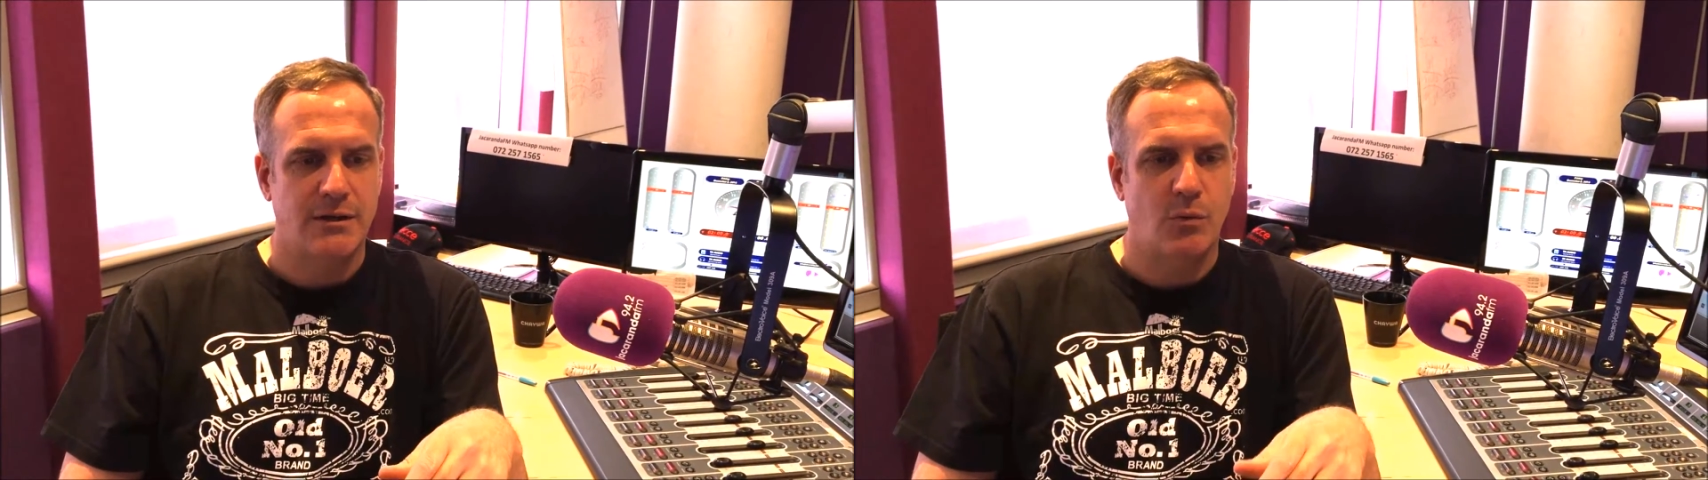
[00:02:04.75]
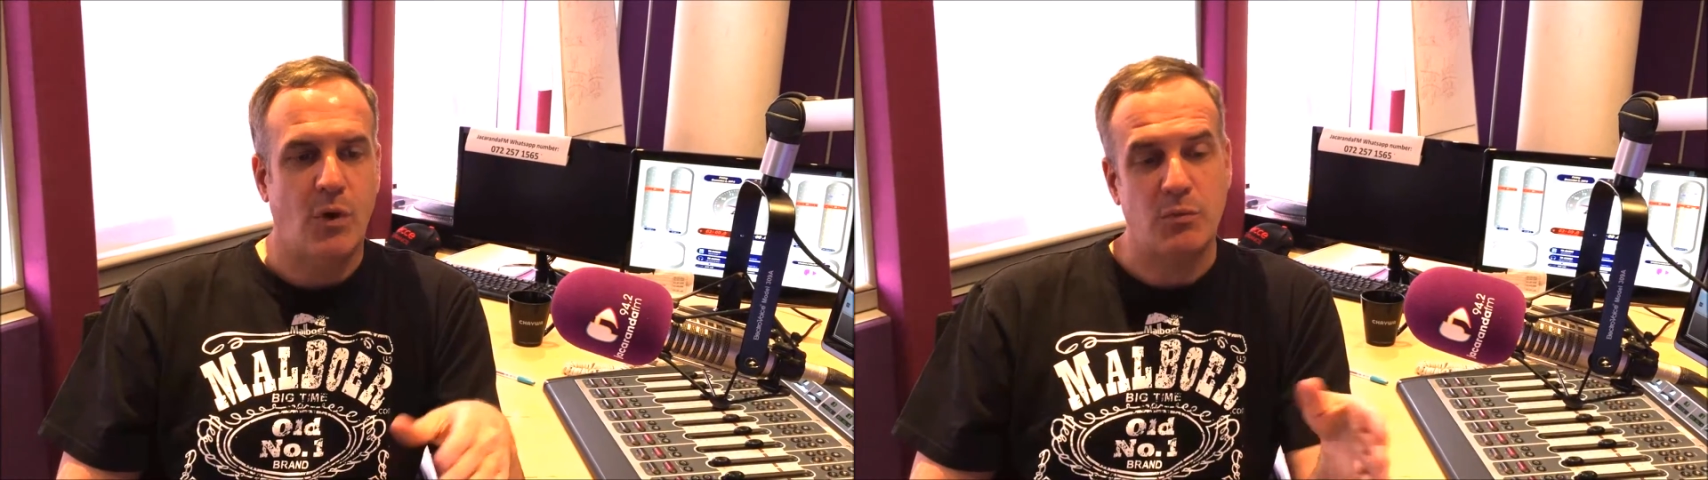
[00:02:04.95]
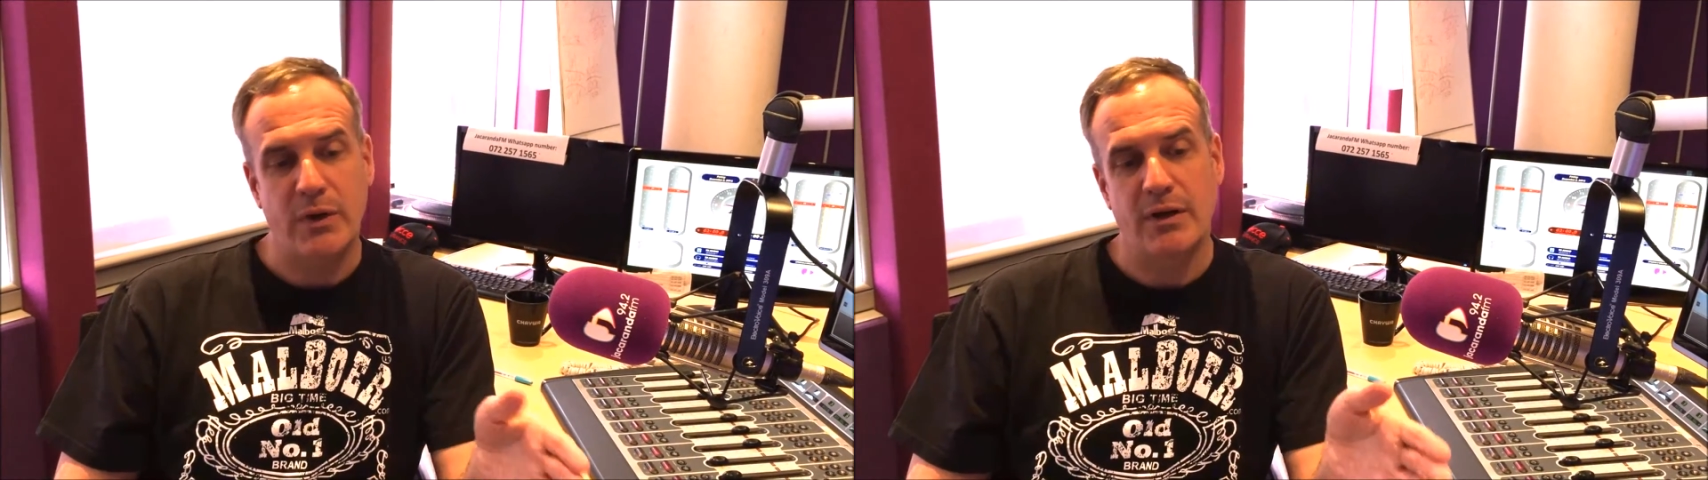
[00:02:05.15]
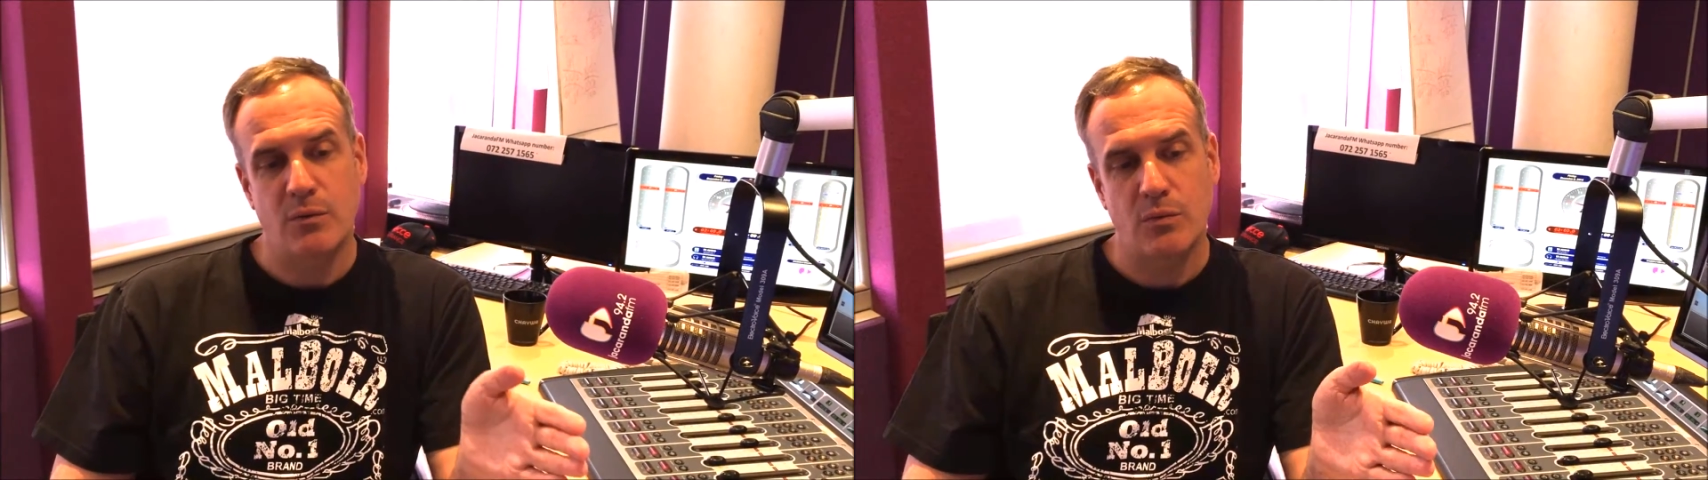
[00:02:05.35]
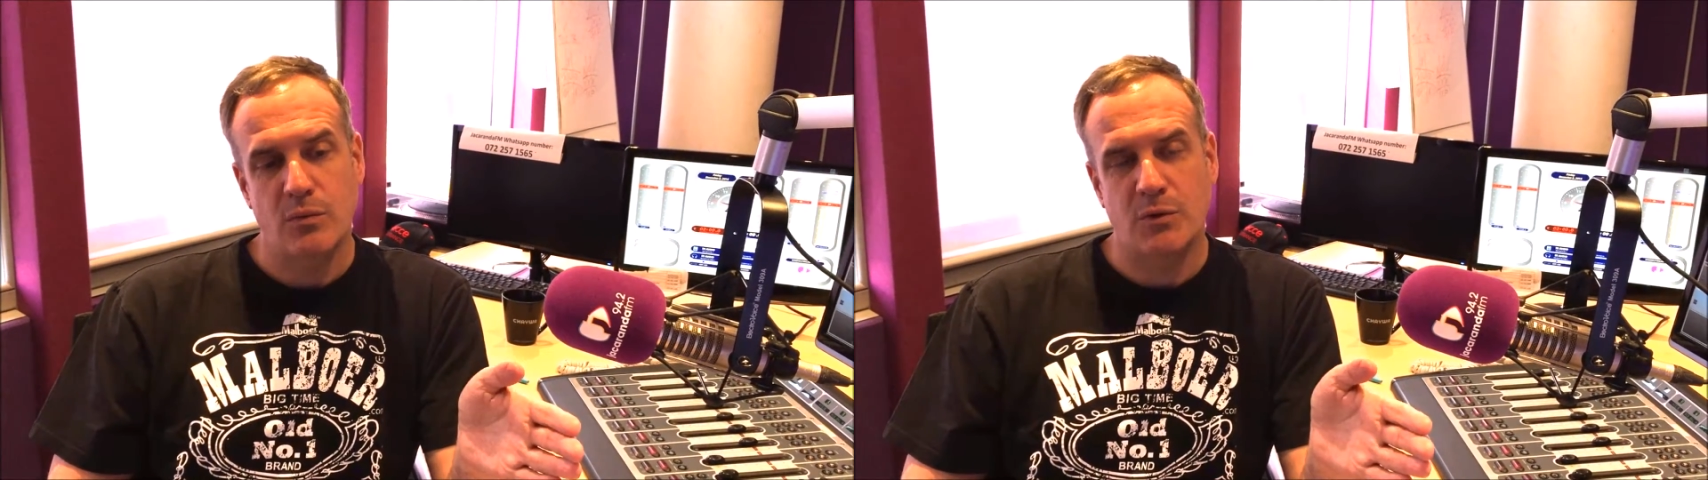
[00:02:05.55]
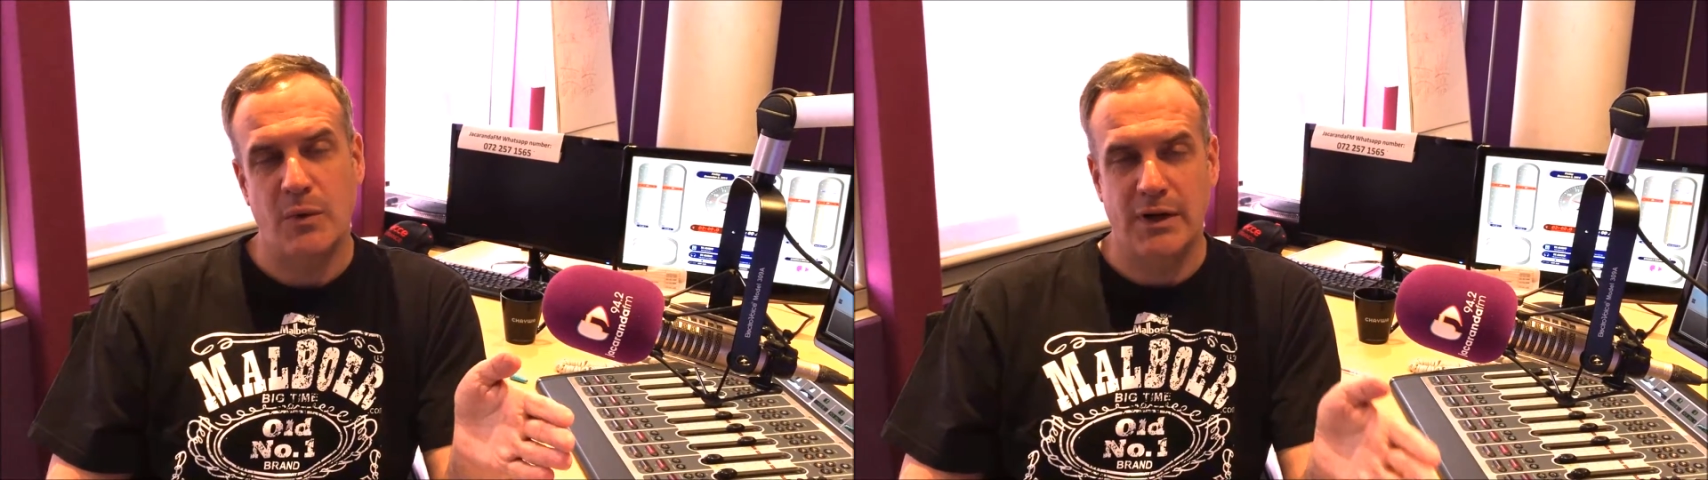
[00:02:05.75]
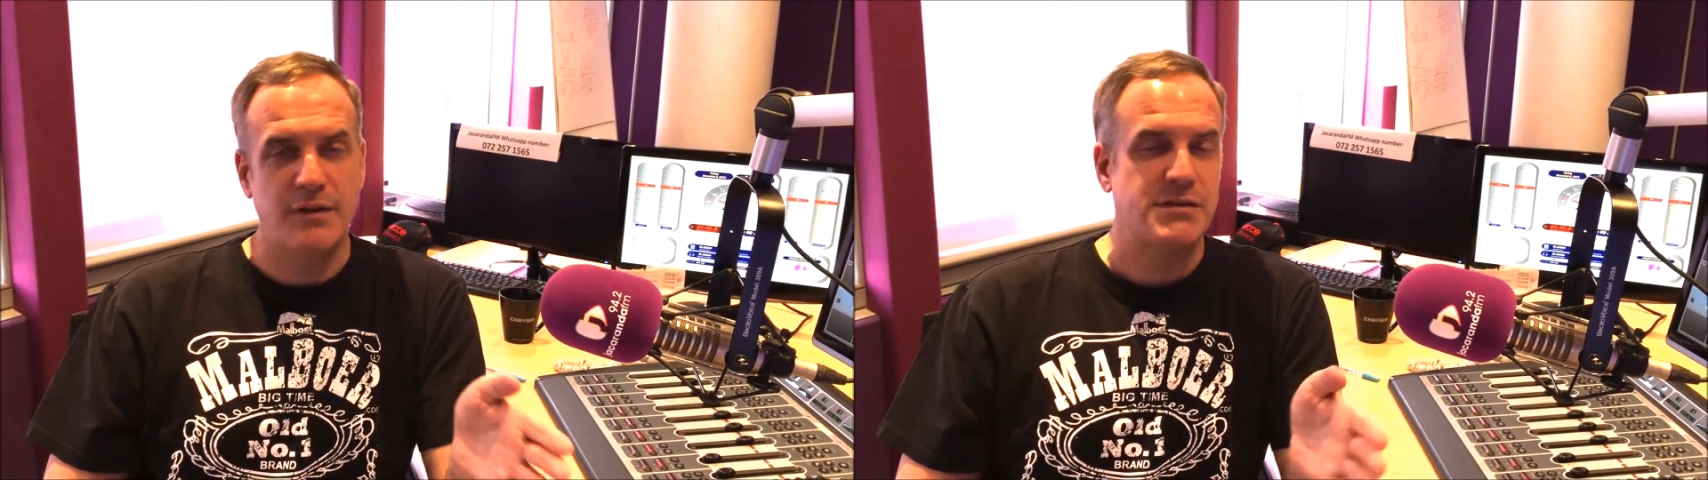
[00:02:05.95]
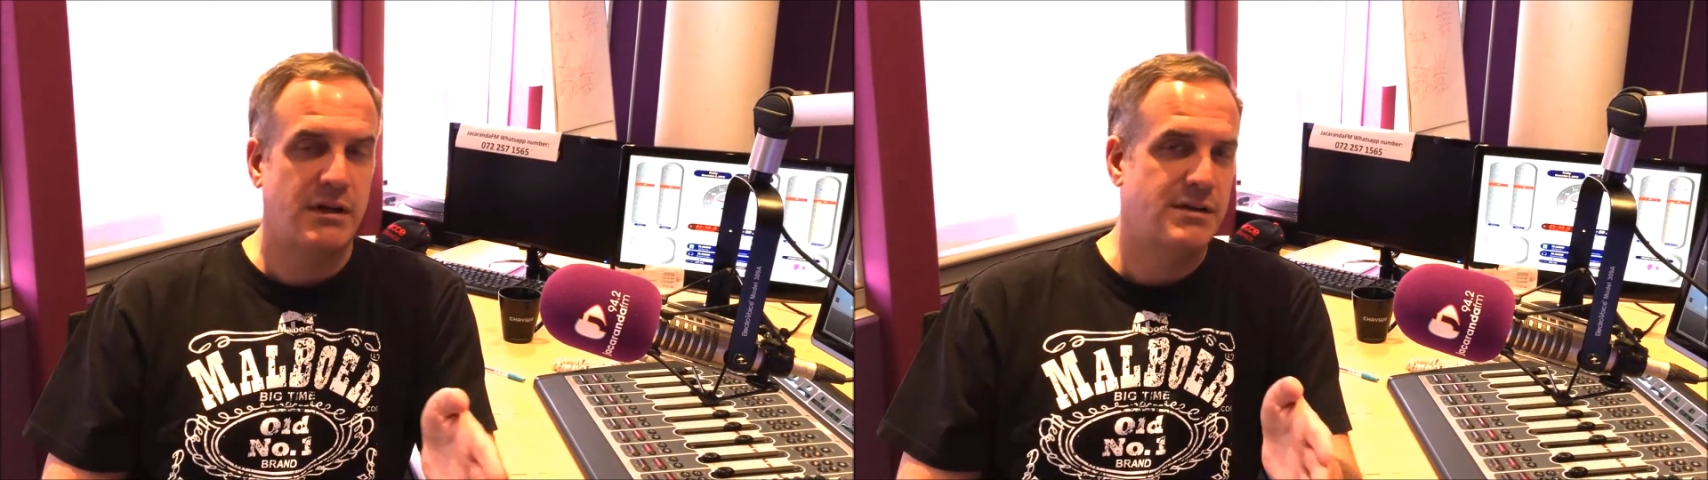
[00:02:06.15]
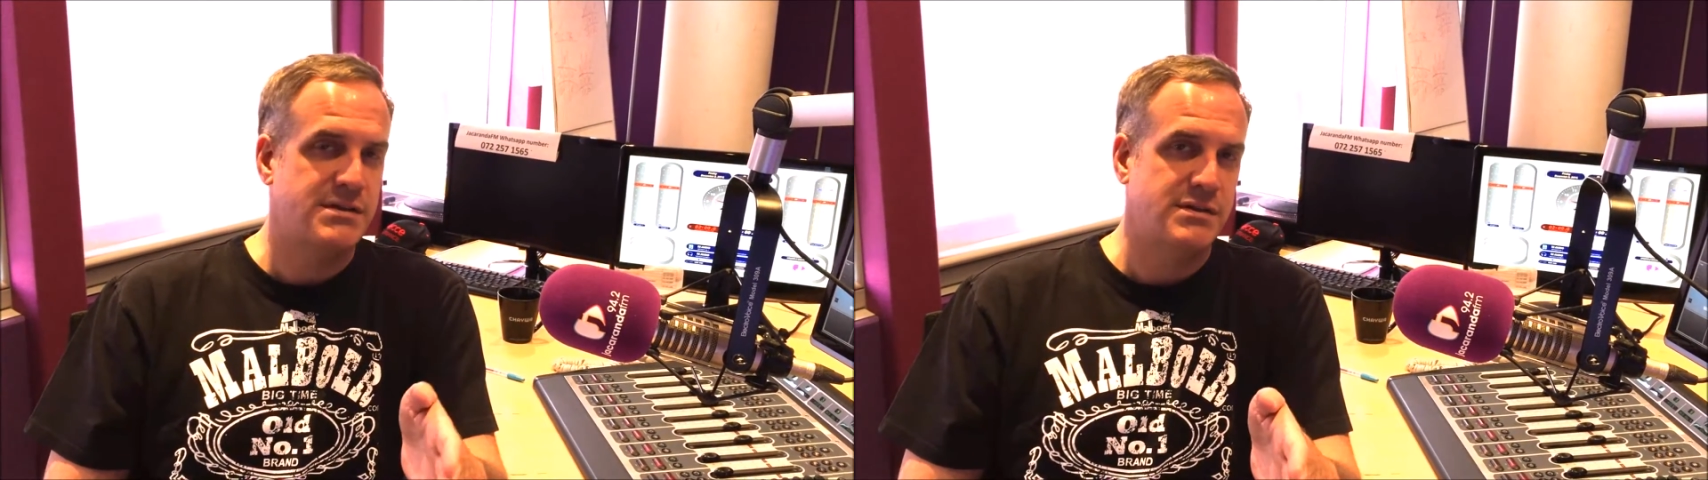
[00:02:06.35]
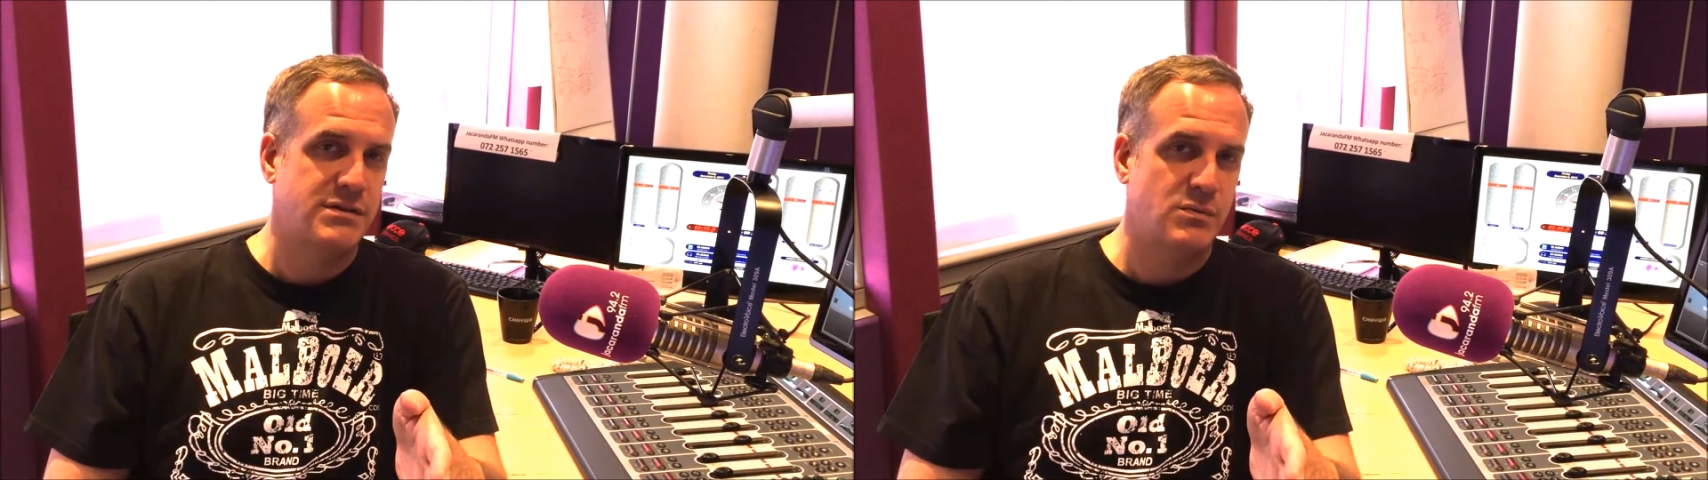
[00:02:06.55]
what we left our
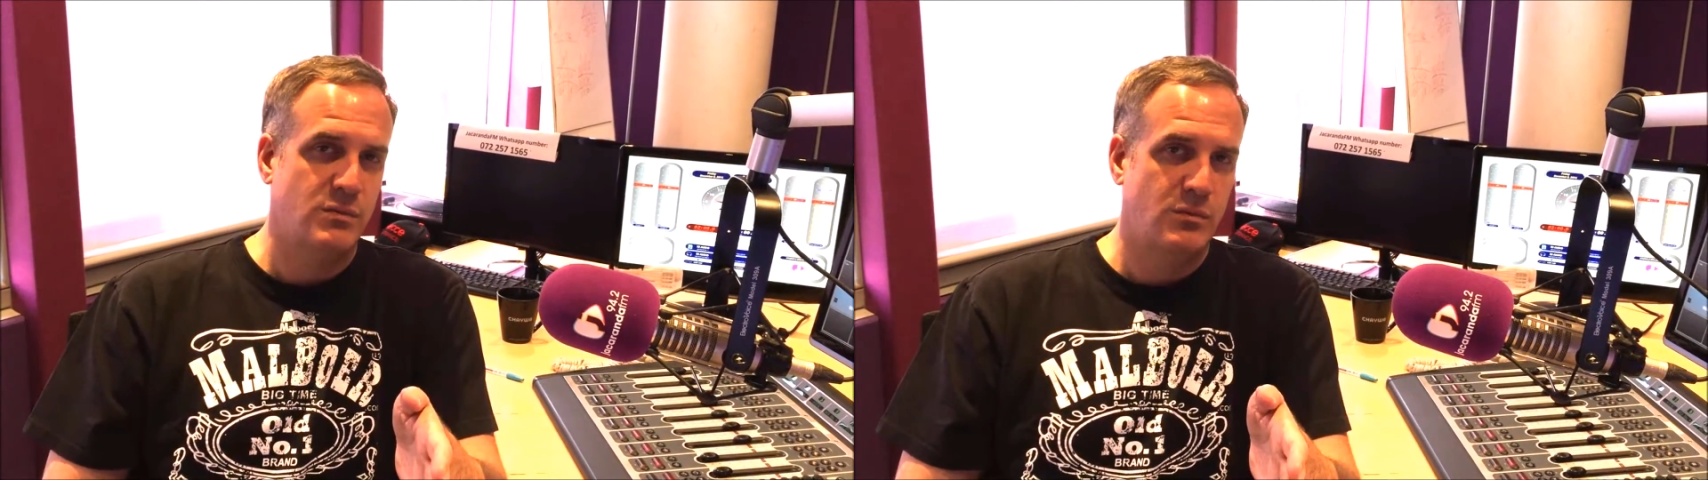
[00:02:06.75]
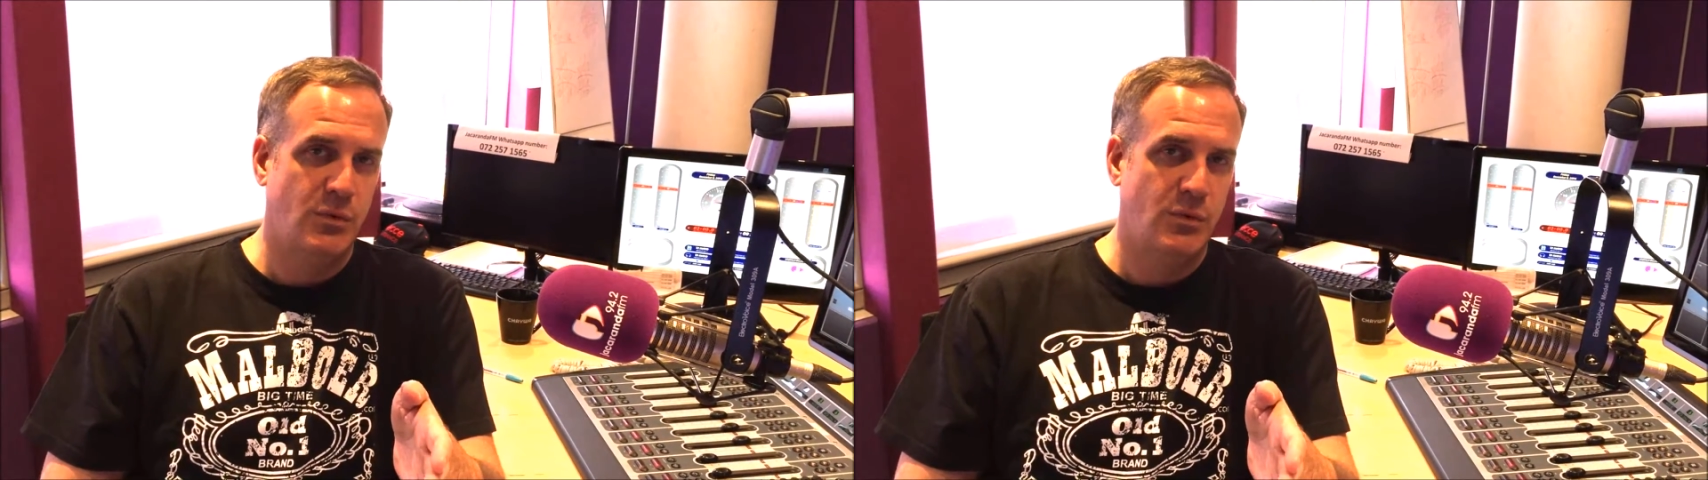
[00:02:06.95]
listeners